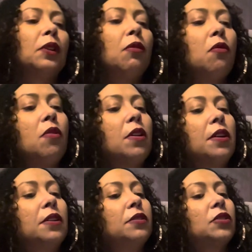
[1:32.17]

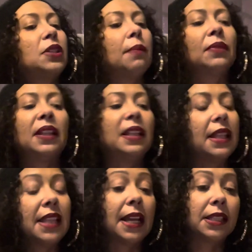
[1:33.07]
Or
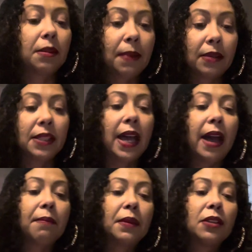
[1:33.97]
something that is about to
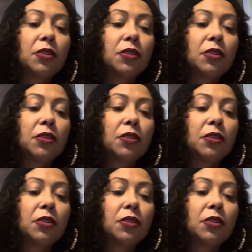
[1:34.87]
happen.